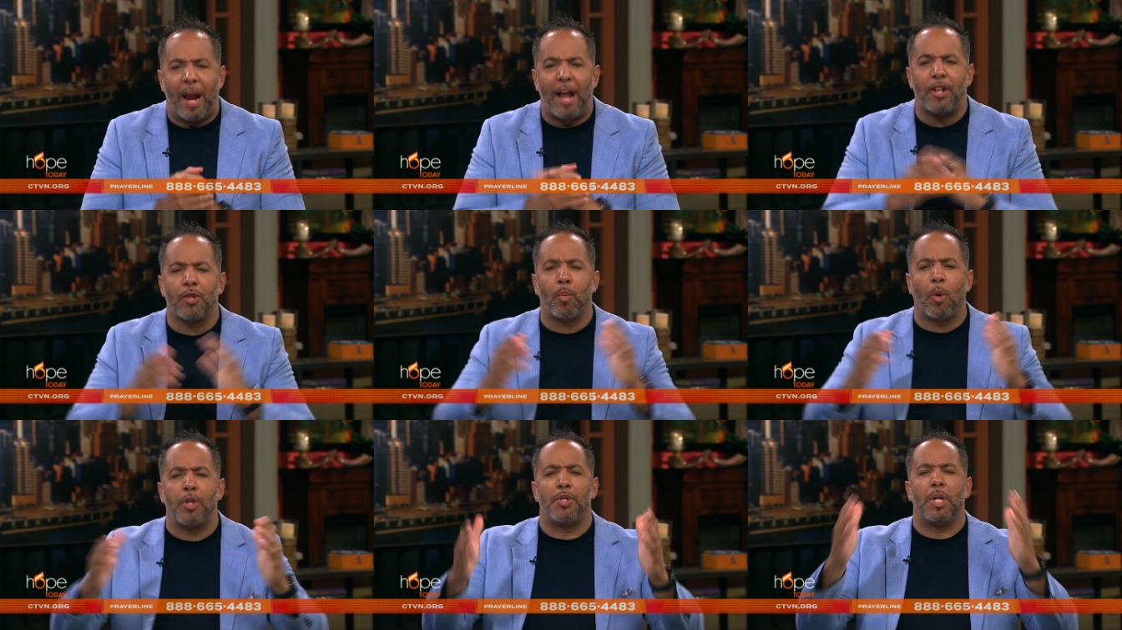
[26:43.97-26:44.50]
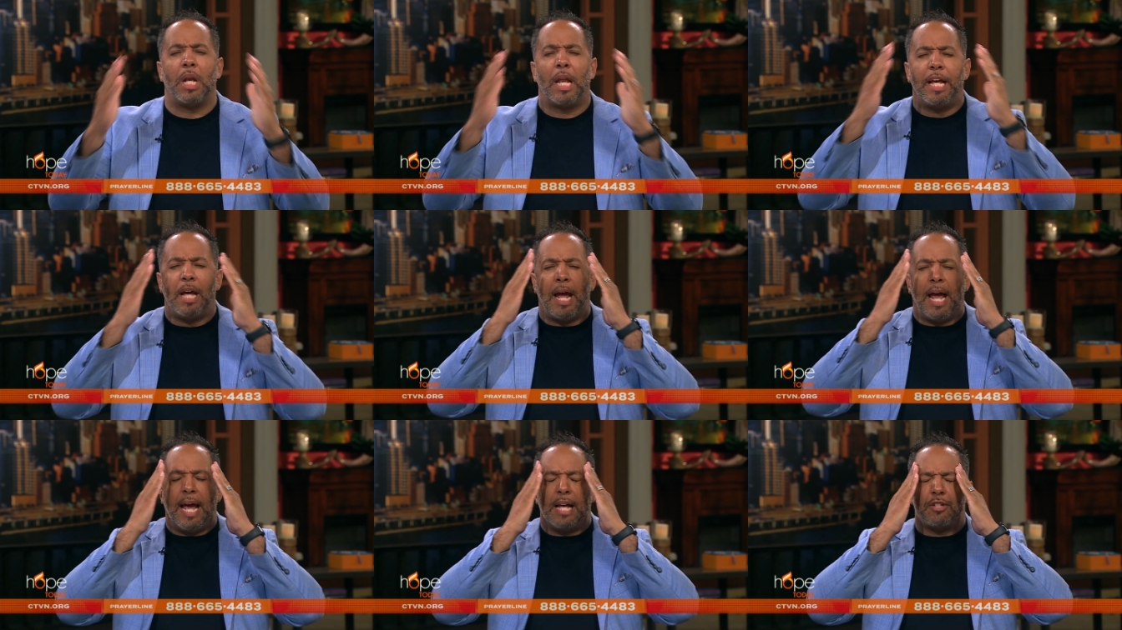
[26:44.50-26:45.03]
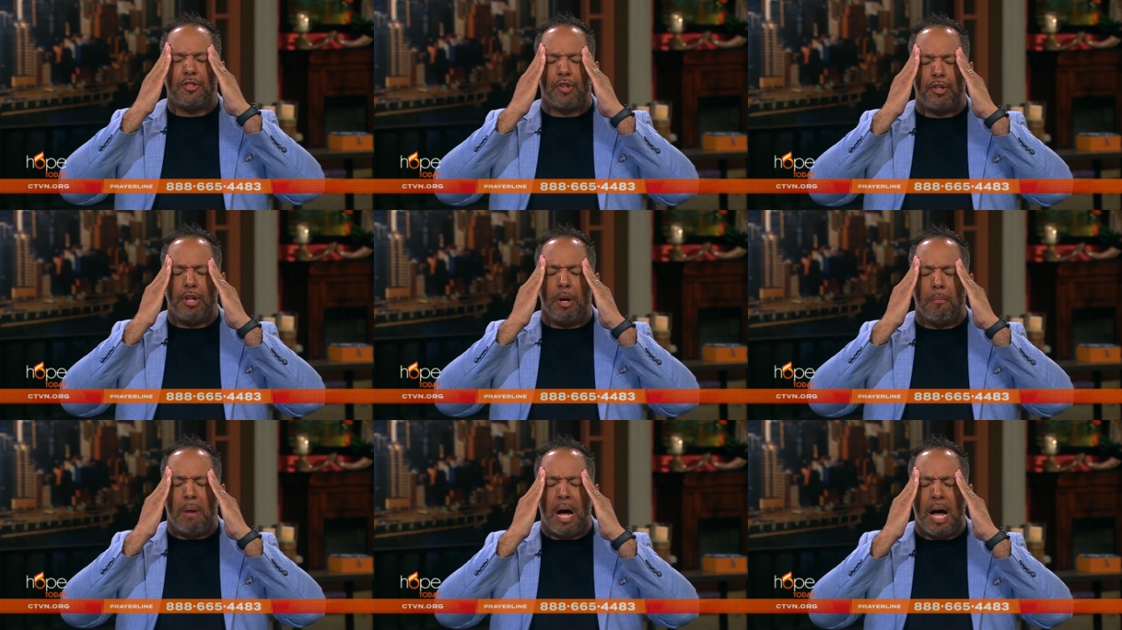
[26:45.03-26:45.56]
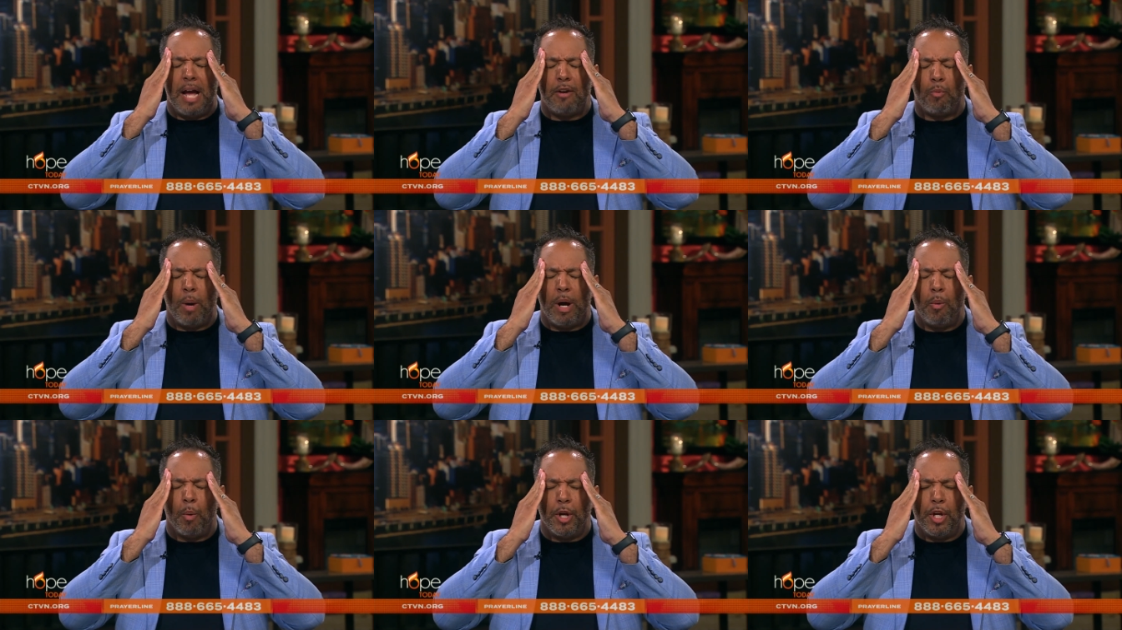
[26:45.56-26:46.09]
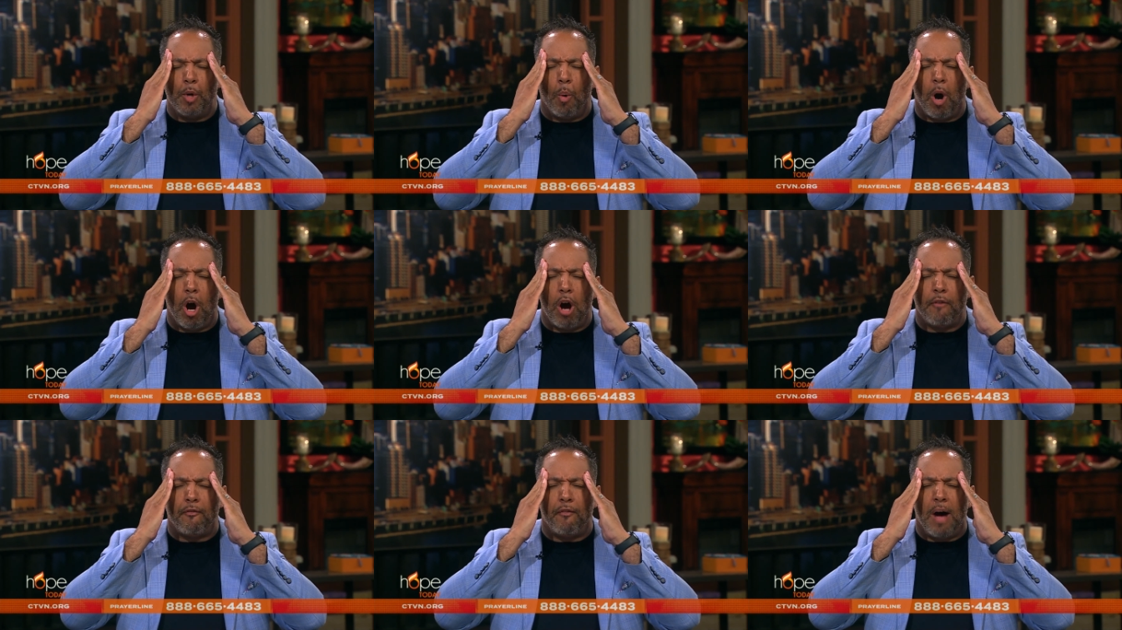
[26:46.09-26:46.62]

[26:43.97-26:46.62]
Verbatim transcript: And I just want you to lay your hands on your mind right where you are.